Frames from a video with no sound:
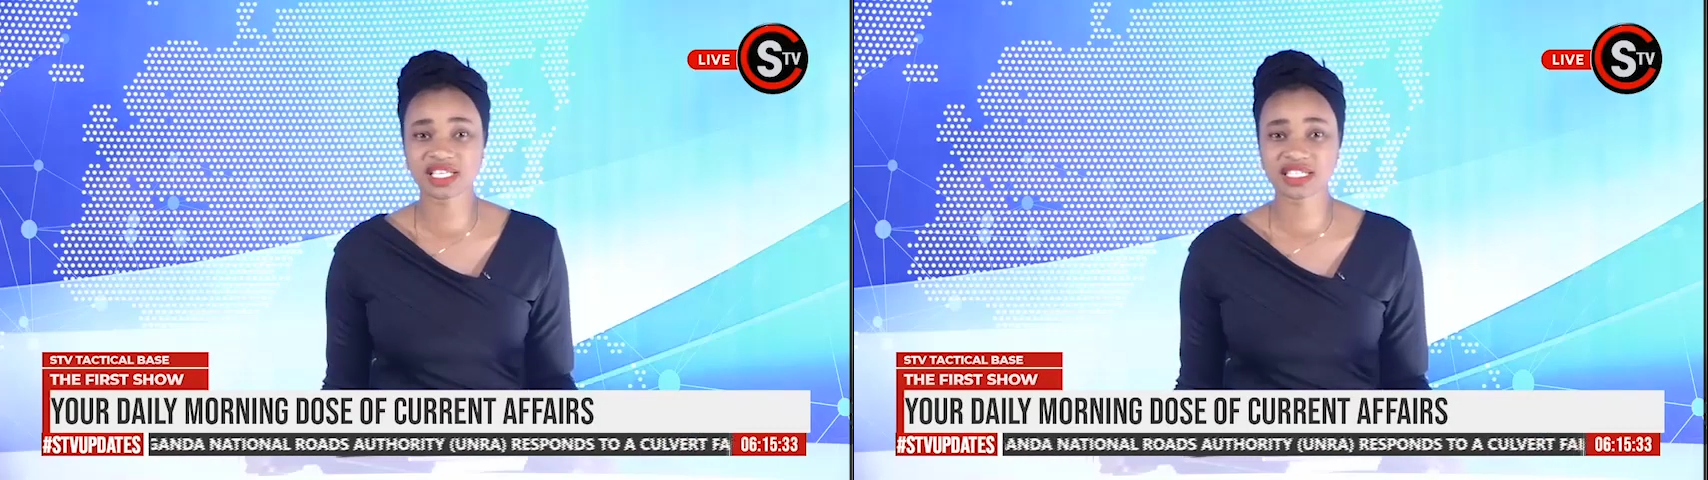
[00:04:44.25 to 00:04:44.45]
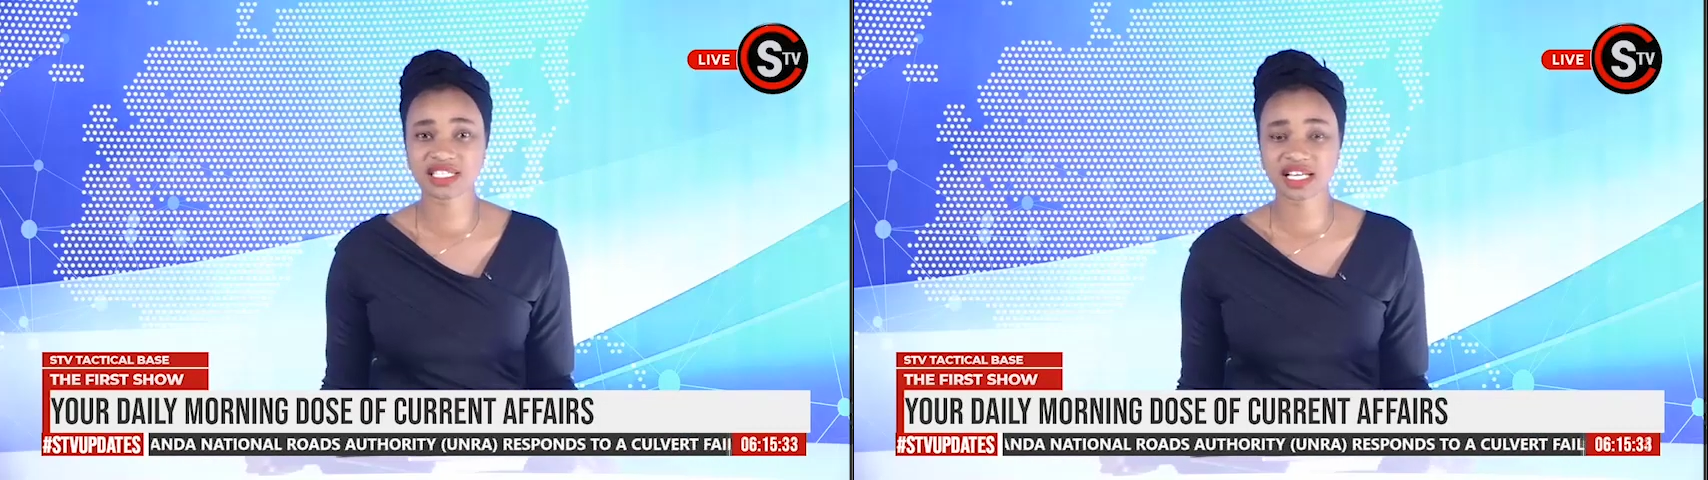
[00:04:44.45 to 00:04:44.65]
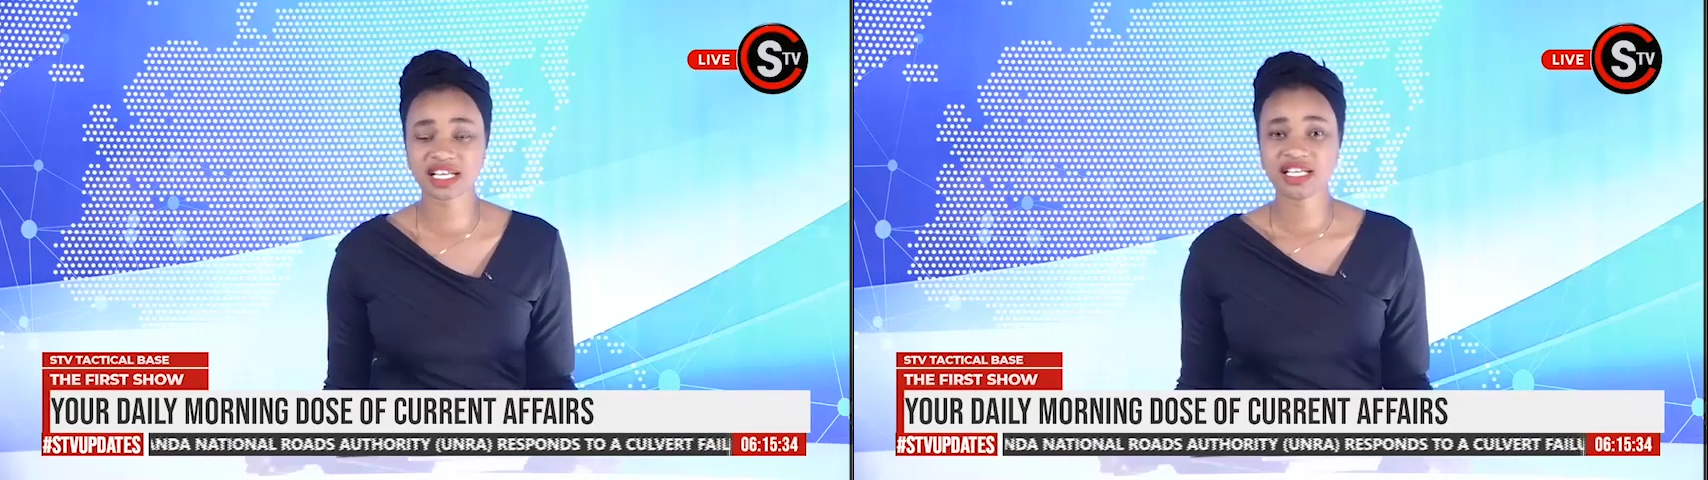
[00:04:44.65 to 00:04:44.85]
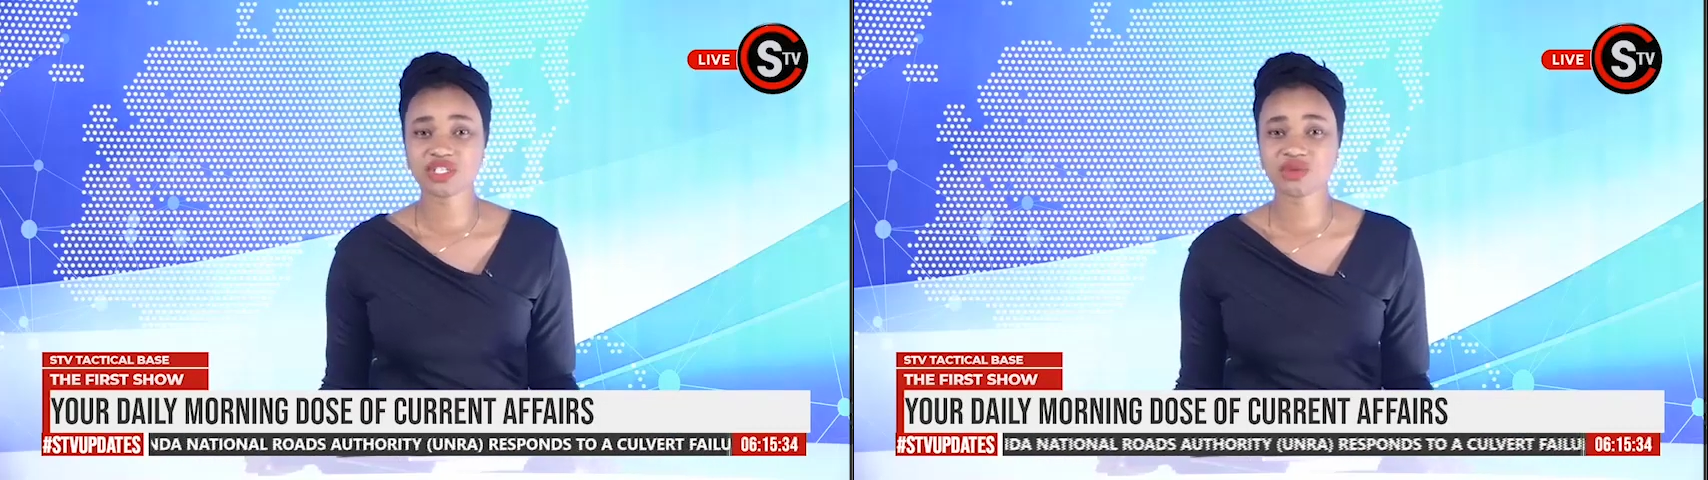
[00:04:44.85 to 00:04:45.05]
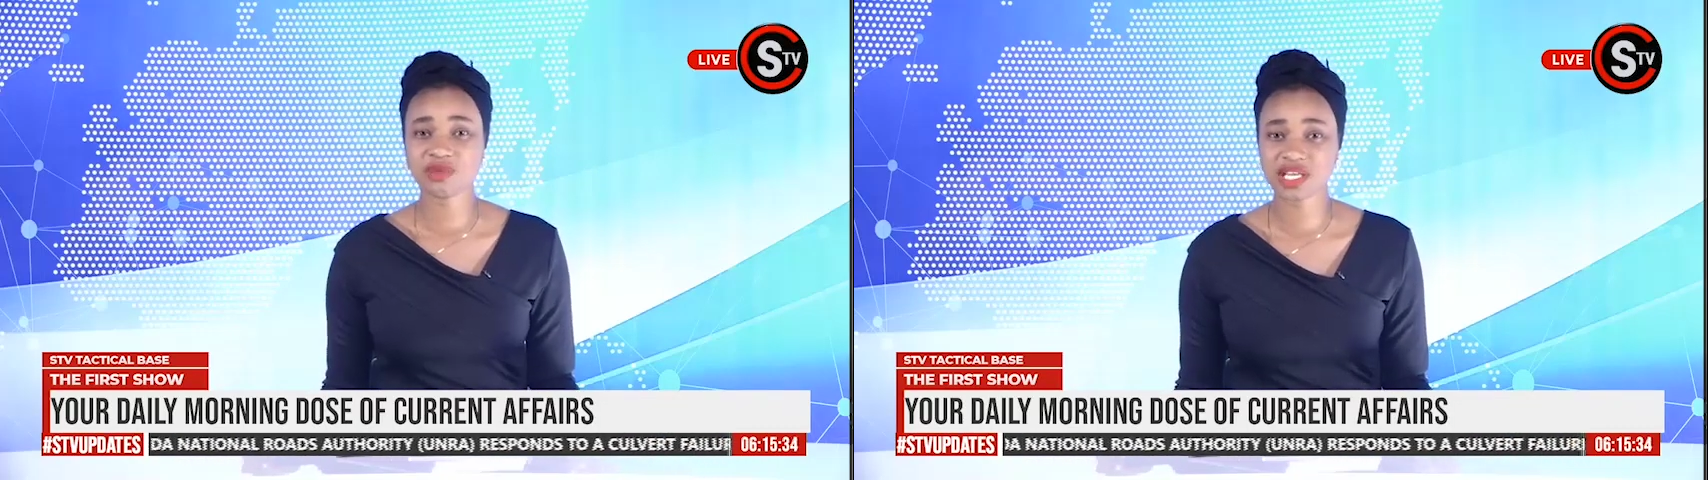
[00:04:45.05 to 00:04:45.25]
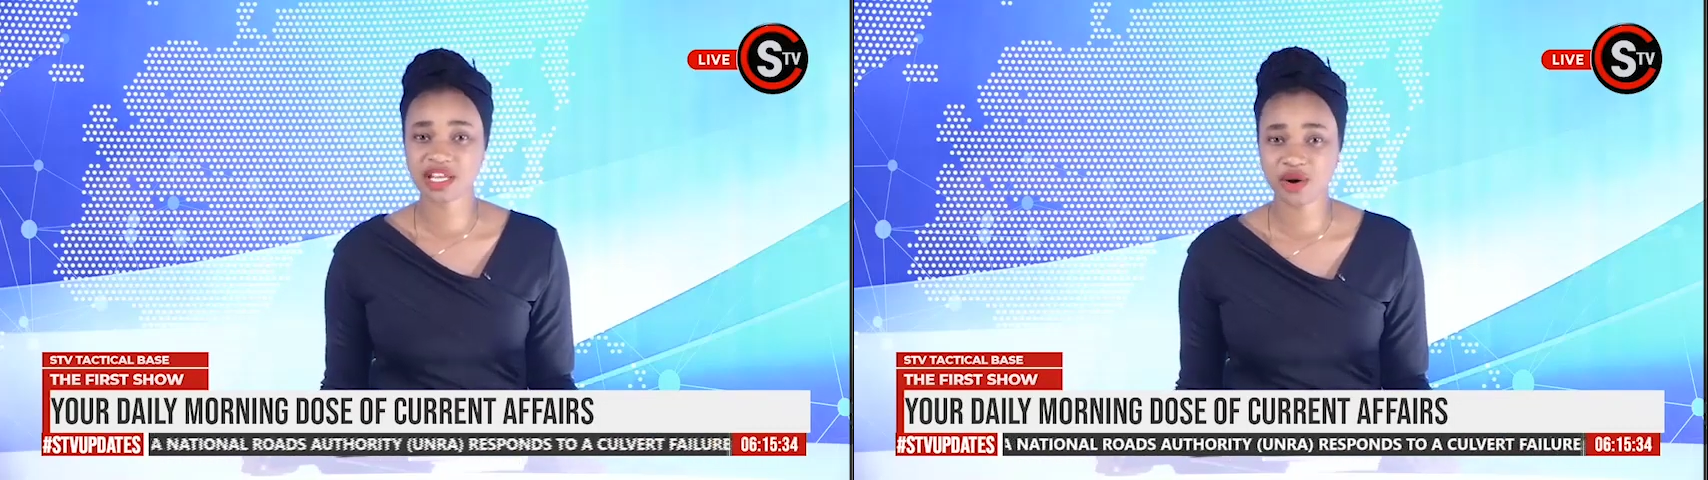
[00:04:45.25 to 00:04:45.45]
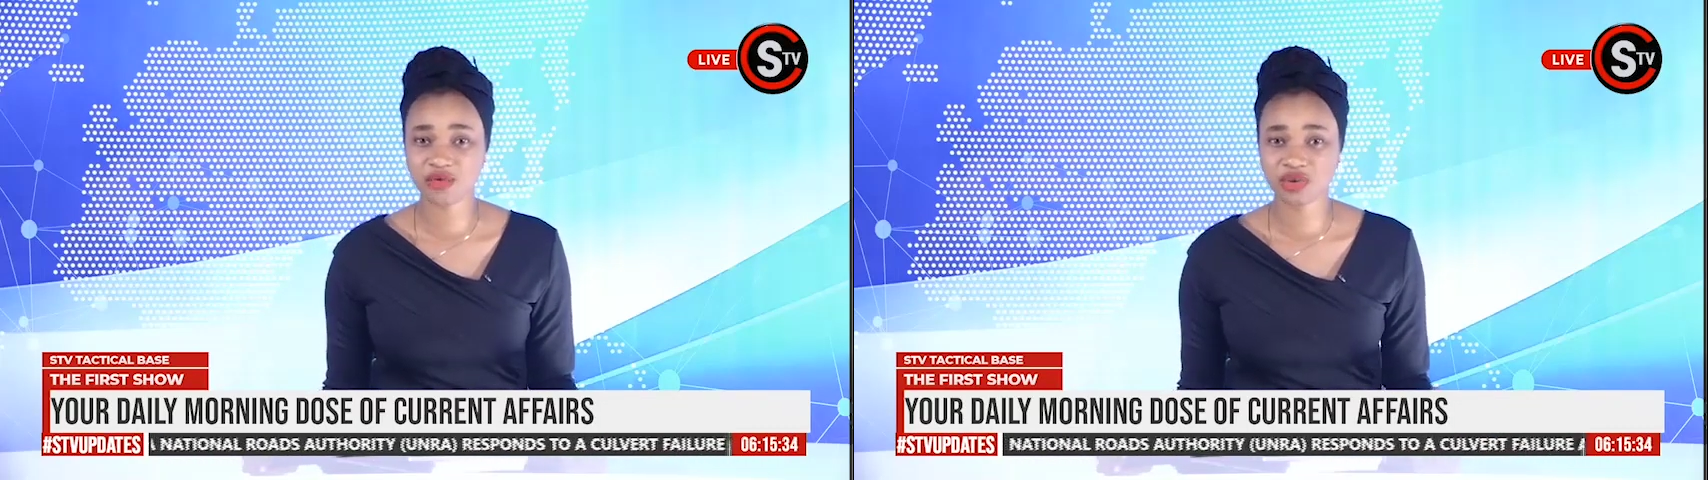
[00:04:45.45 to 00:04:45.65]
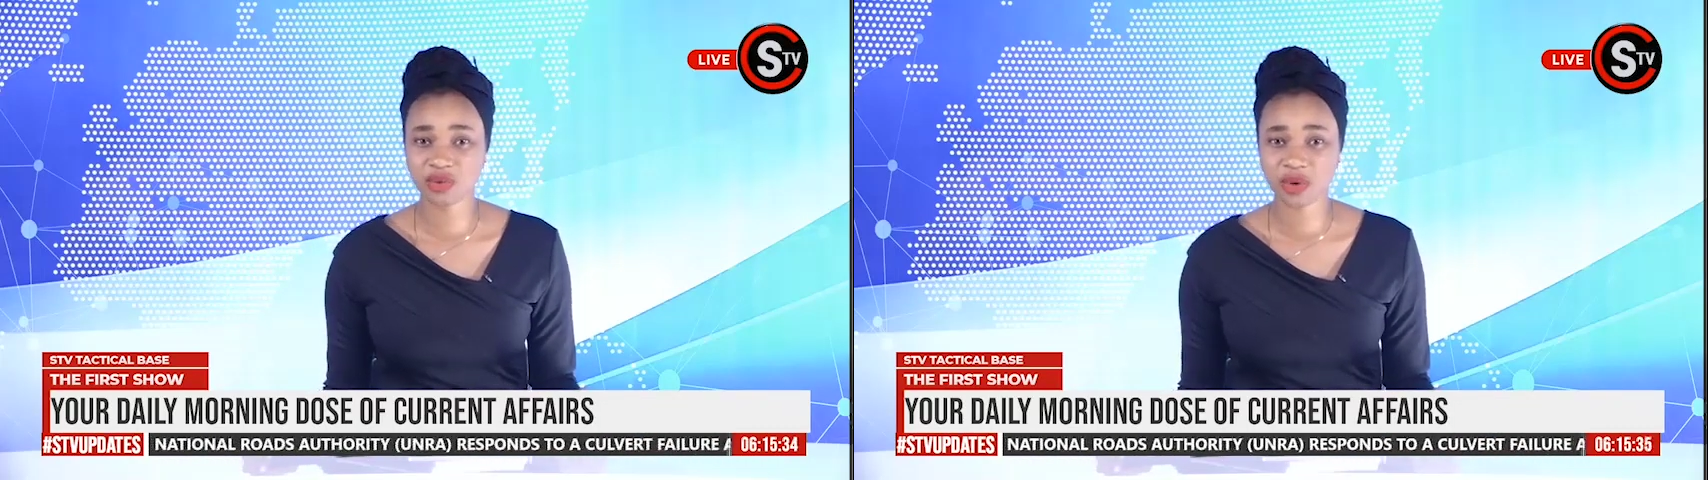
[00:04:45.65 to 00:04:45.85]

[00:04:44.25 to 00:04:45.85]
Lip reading: Easter, to be careful.